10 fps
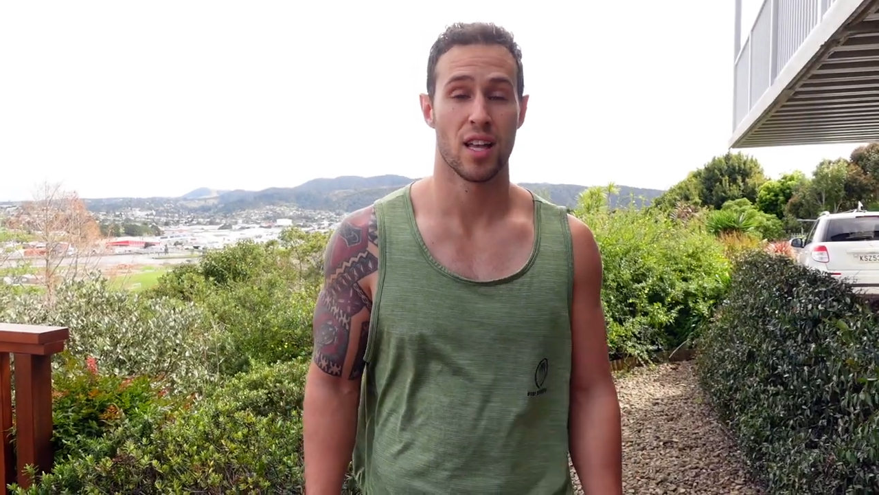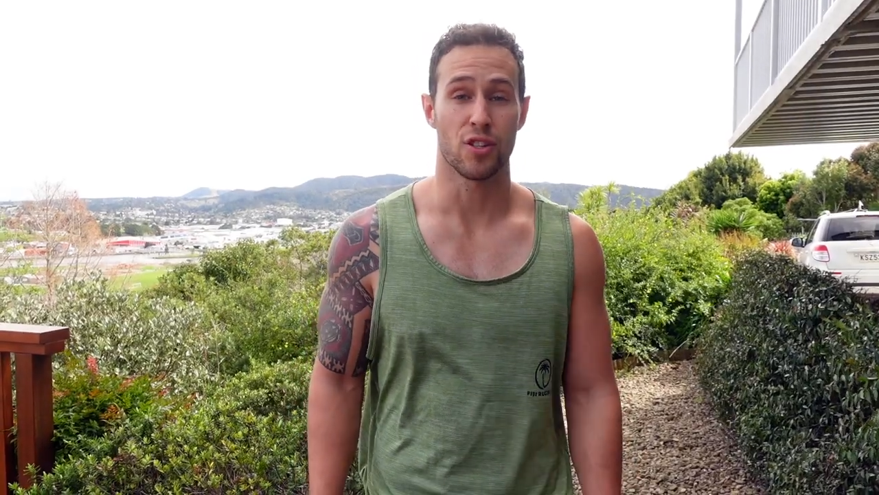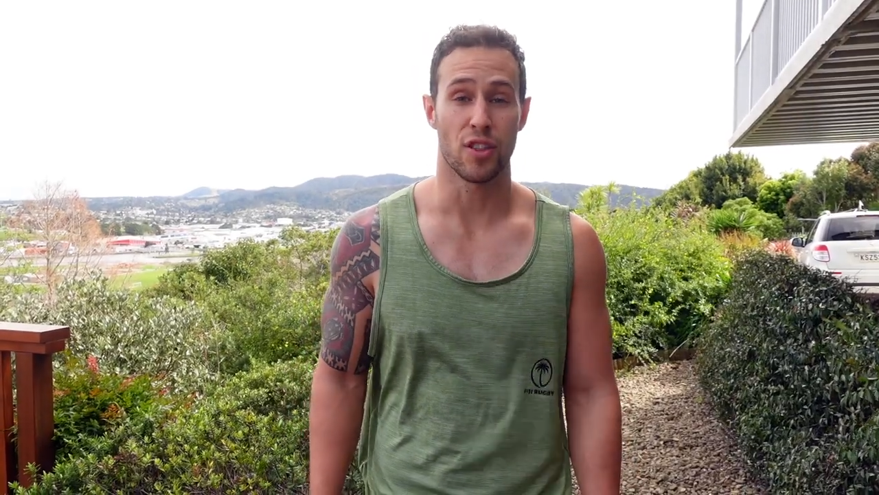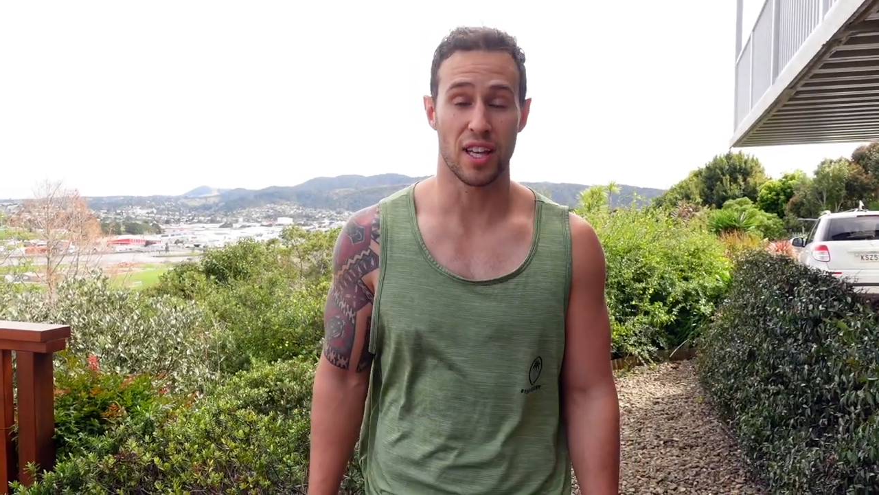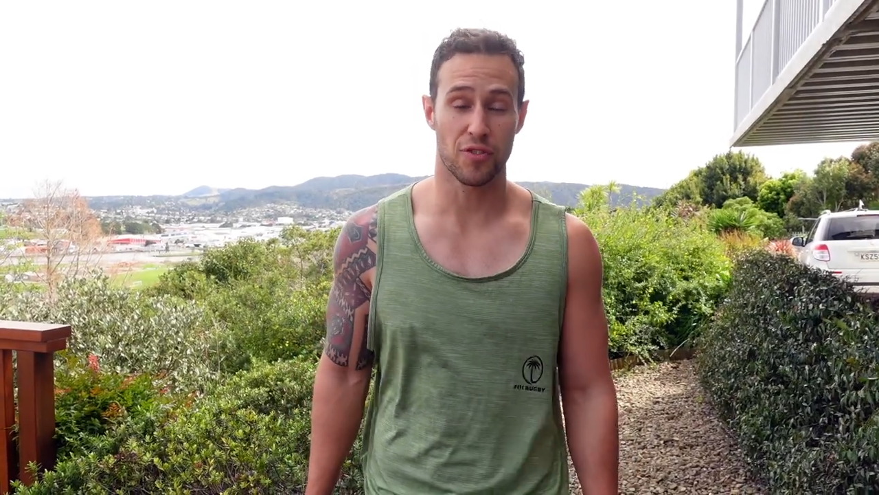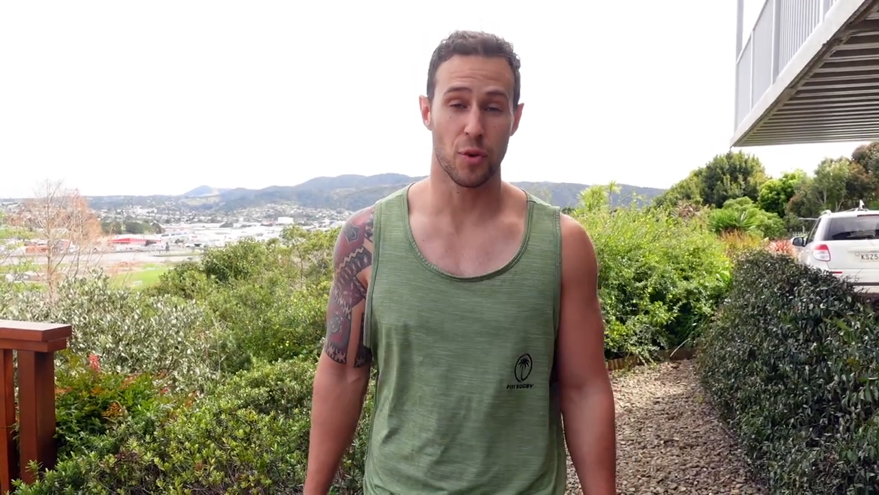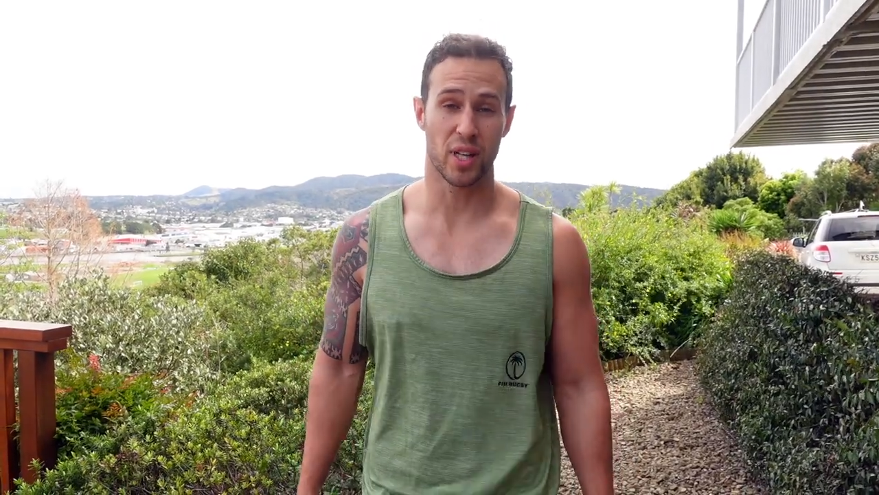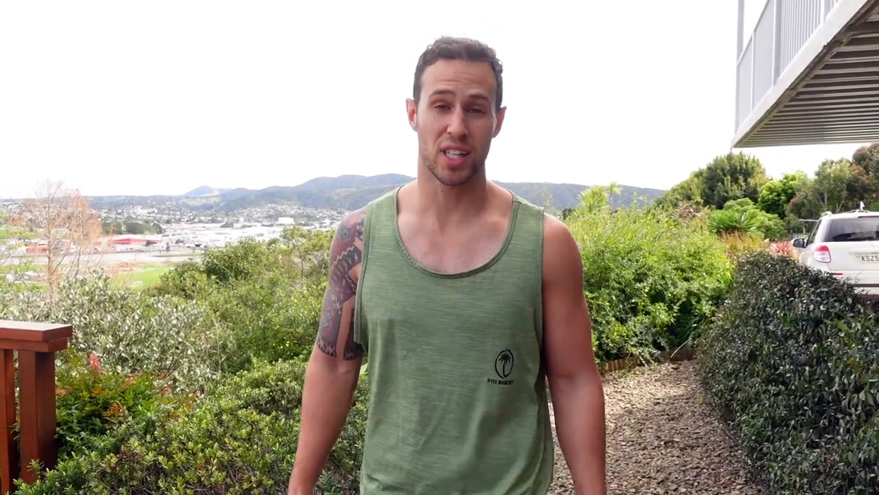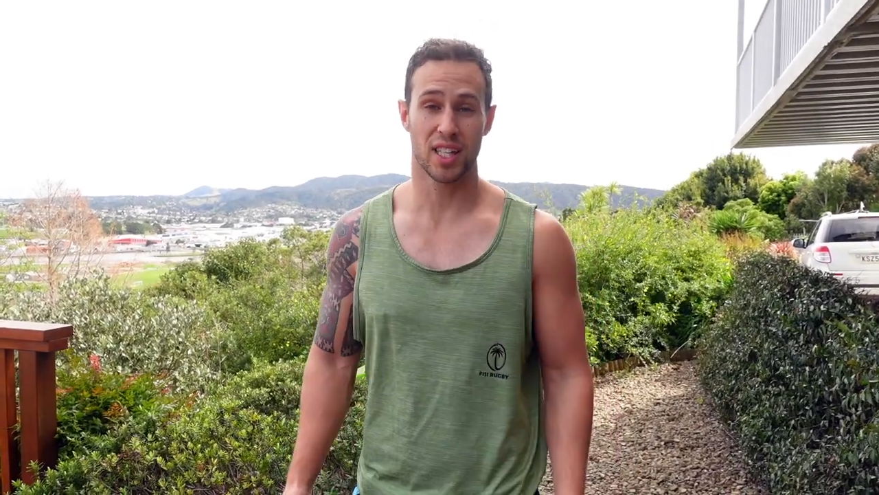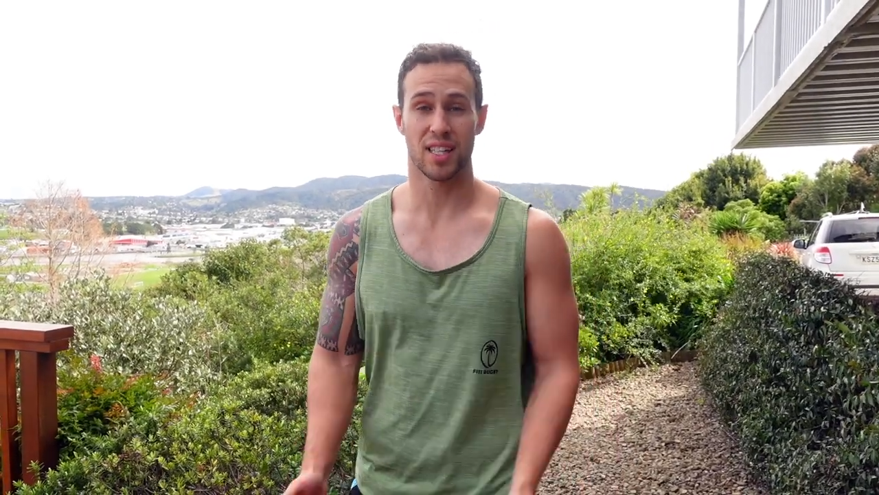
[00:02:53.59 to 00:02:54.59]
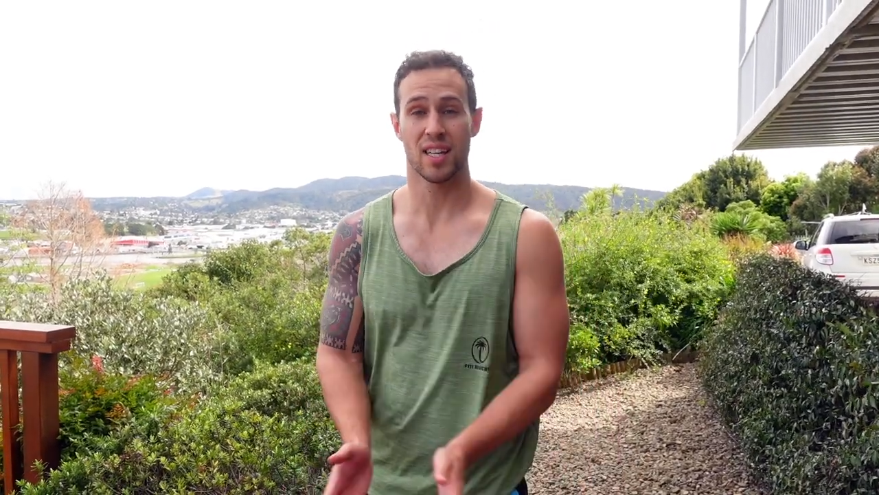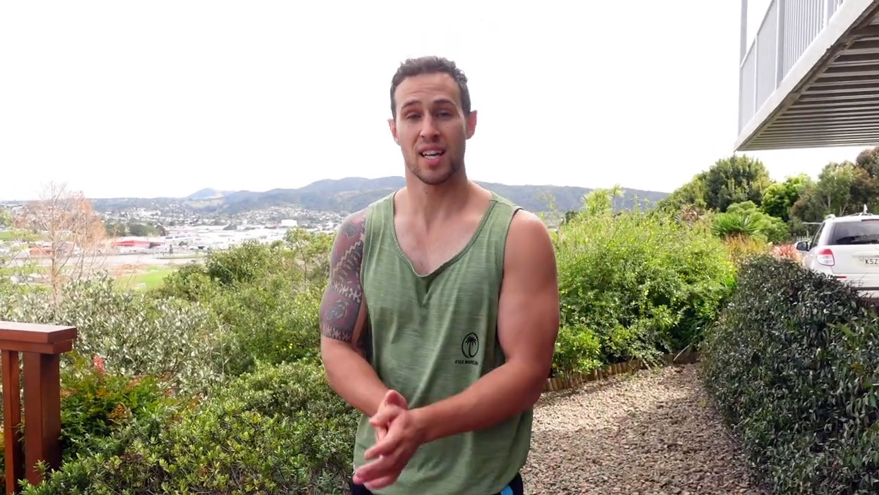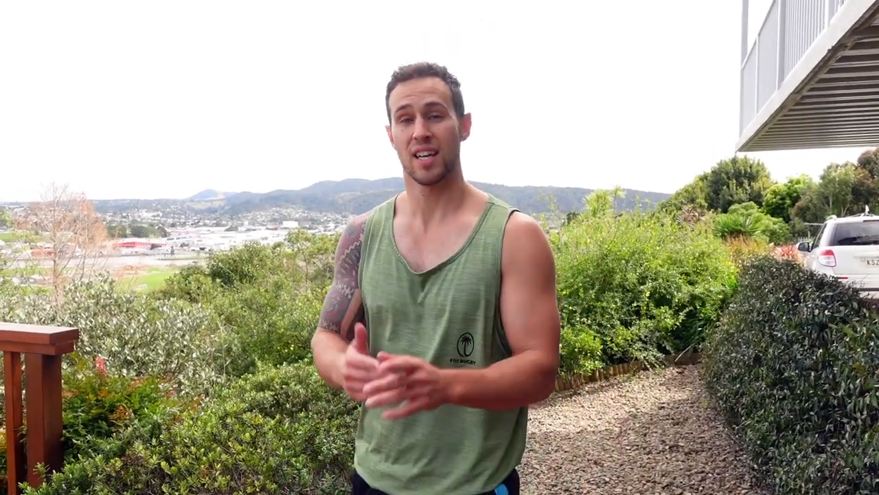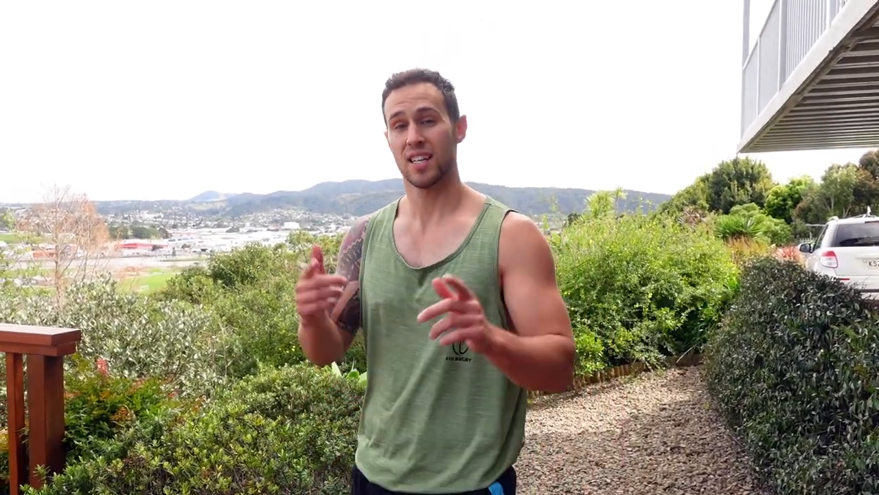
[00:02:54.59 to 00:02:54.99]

So thanks for watching.